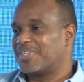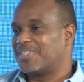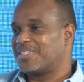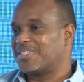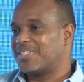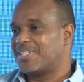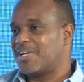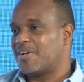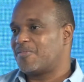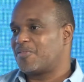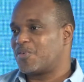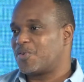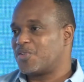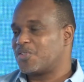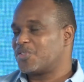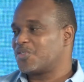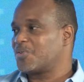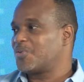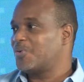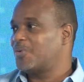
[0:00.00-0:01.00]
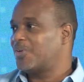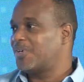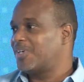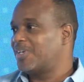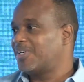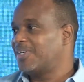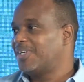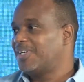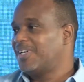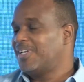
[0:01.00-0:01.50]
You still have Chris Core
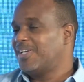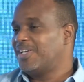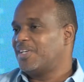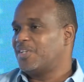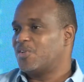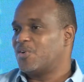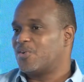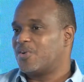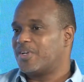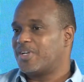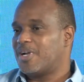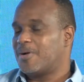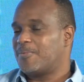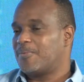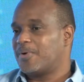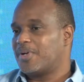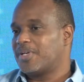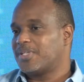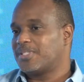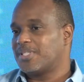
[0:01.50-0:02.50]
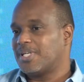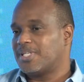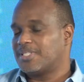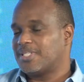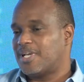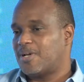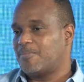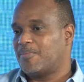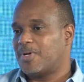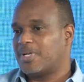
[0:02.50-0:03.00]
running
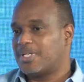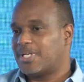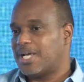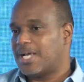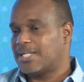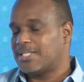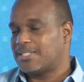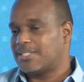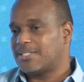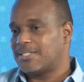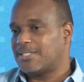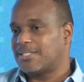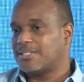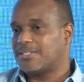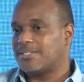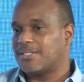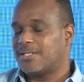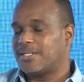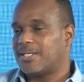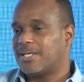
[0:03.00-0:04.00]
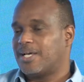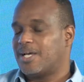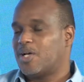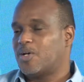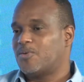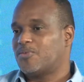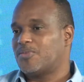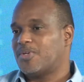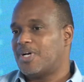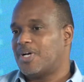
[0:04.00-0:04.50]
operations. At my dad's station, you
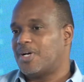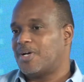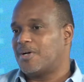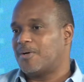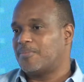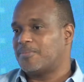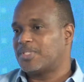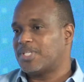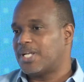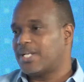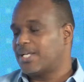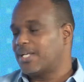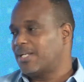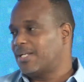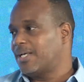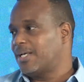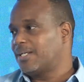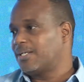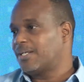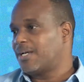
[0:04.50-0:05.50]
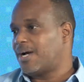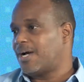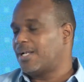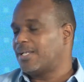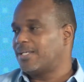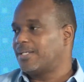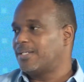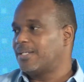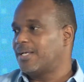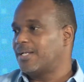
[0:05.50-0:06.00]
have Janelle and
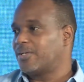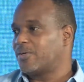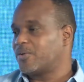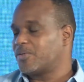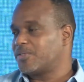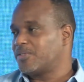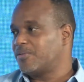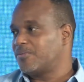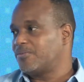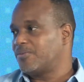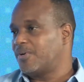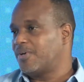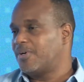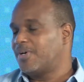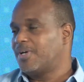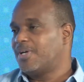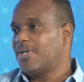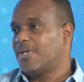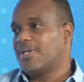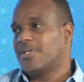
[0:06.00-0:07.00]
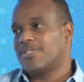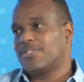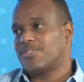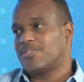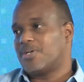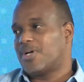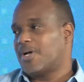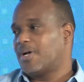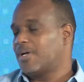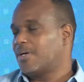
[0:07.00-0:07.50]
Colin and Christopher.
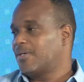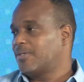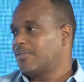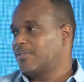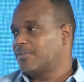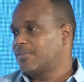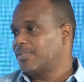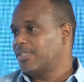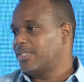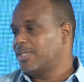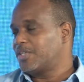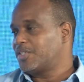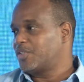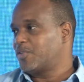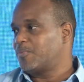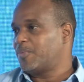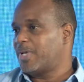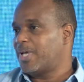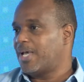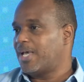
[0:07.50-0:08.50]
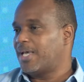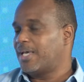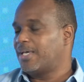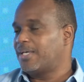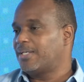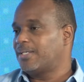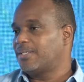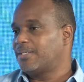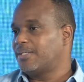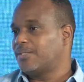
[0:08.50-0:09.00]
Strong leadership
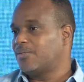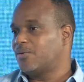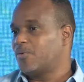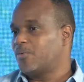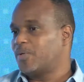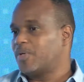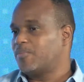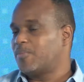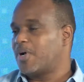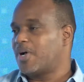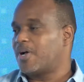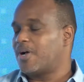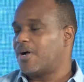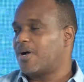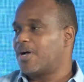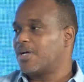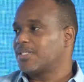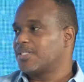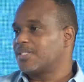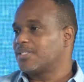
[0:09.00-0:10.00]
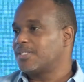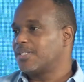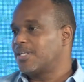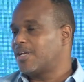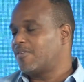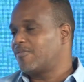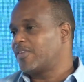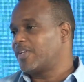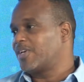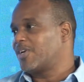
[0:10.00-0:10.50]
behind, with the Magas, you still
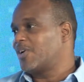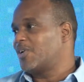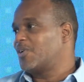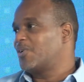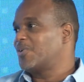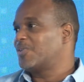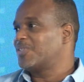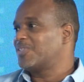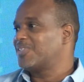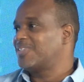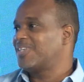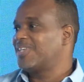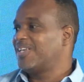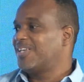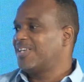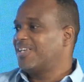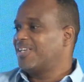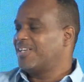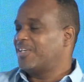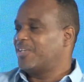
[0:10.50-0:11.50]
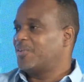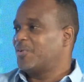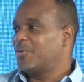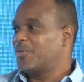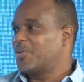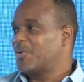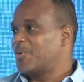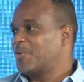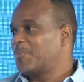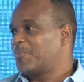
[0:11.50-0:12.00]
have Nicholas,
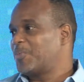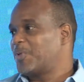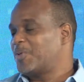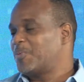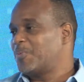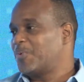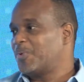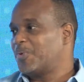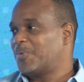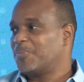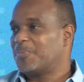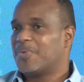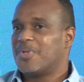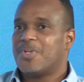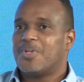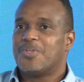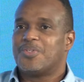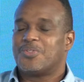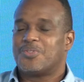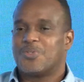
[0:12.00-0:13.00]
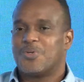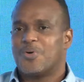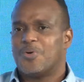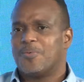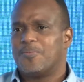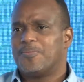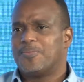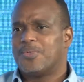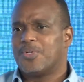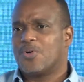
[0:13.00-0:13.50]
young people.
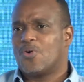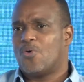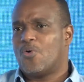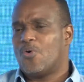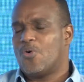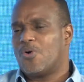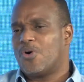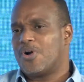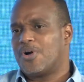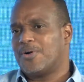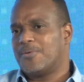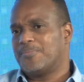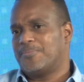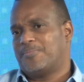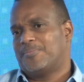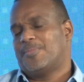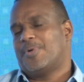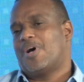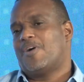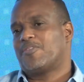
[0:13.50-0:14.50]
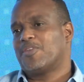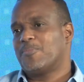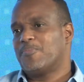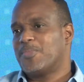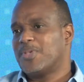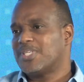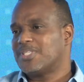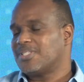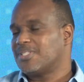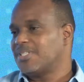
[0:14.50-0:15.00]
So the core of the
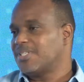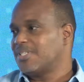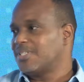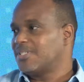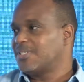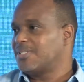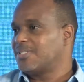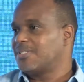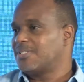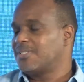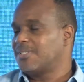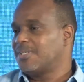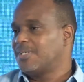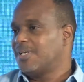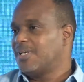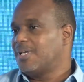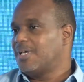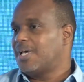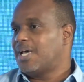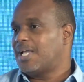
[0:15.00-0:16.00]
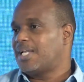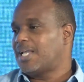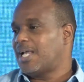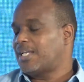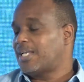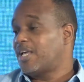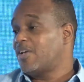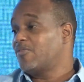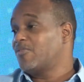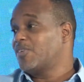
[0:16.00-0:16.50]
business, and
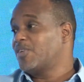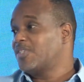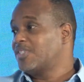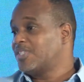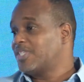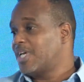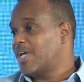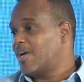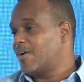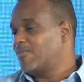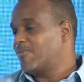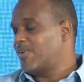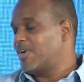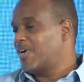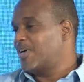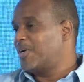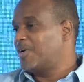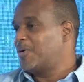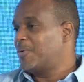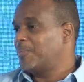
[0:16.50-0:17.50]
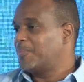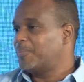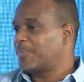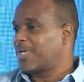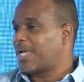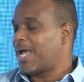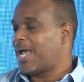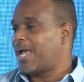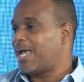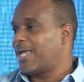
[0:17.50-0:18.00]
at Heavens you have
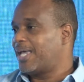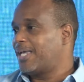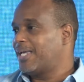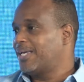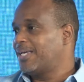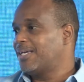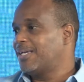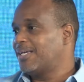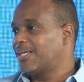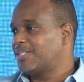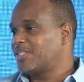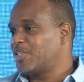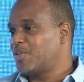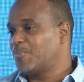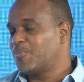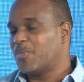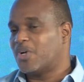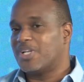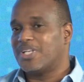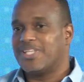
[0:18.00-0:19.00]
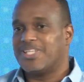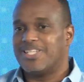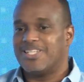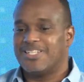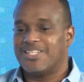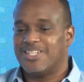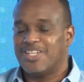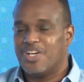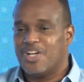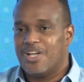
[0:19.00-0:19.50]
Kai,
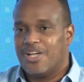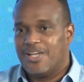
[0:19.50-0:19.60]
Timberly.